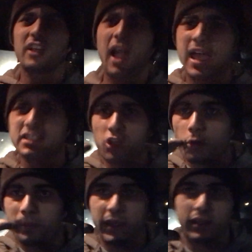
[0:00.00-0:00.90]
their eyes
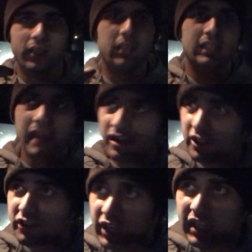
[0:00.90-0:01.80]
open. Now
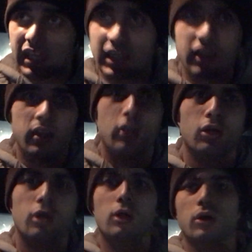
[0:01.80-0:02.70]
they're thinking,
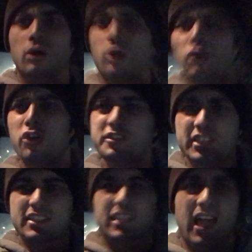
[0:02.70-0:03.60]

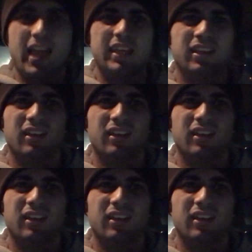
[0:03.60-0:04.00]
who's this guy?